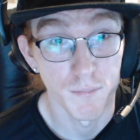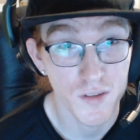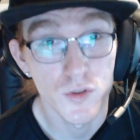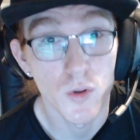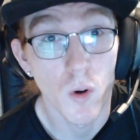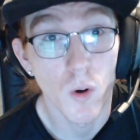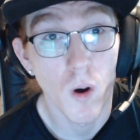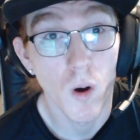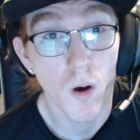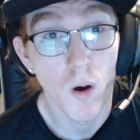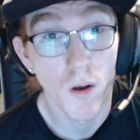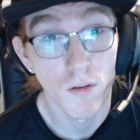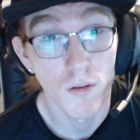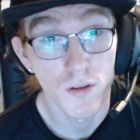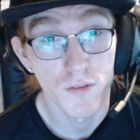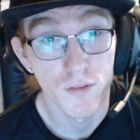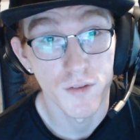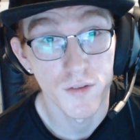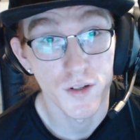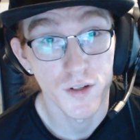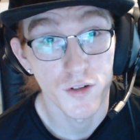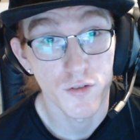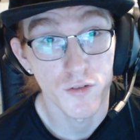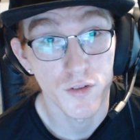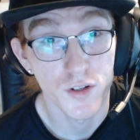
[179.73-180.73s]
to all
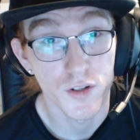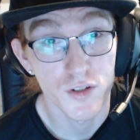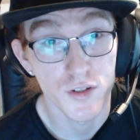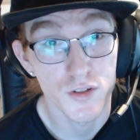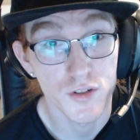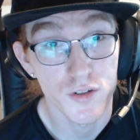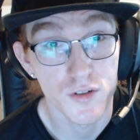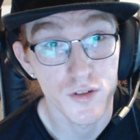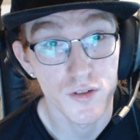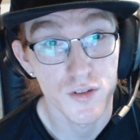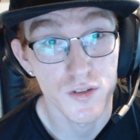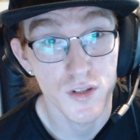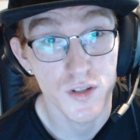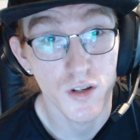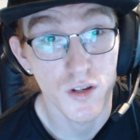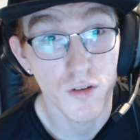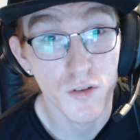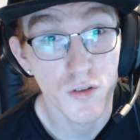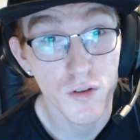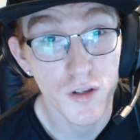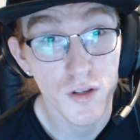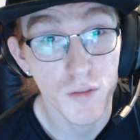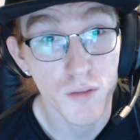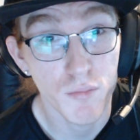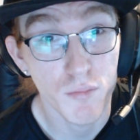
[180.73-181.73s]
living creatures,
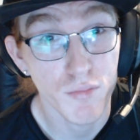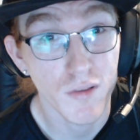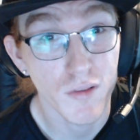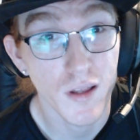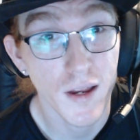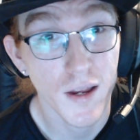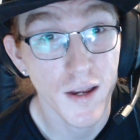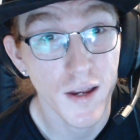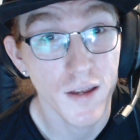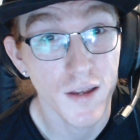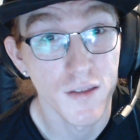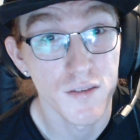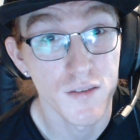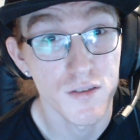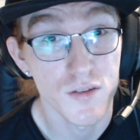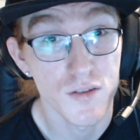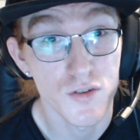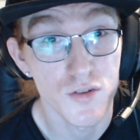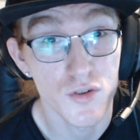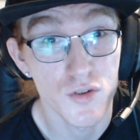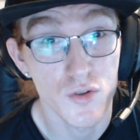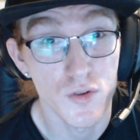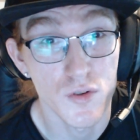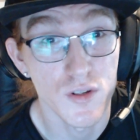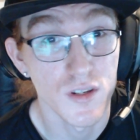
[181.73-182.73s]
including plants
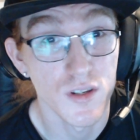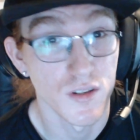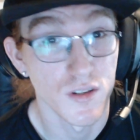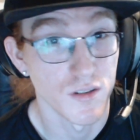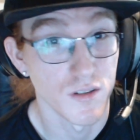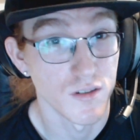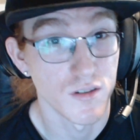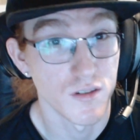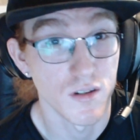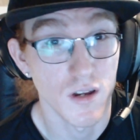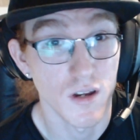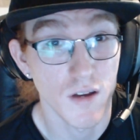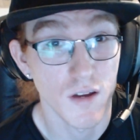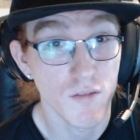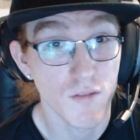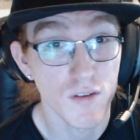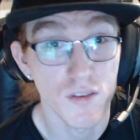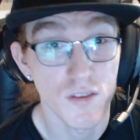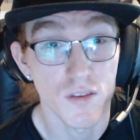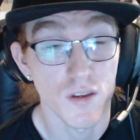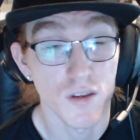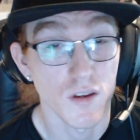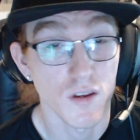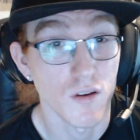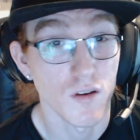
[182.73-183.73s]
and trees and
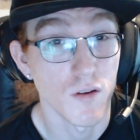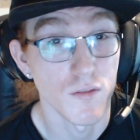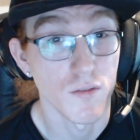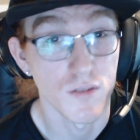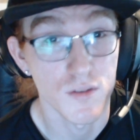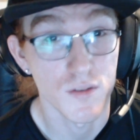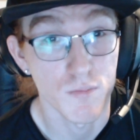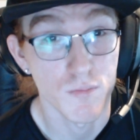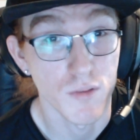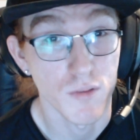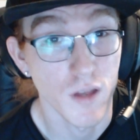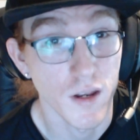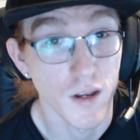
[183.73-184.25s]
everything on this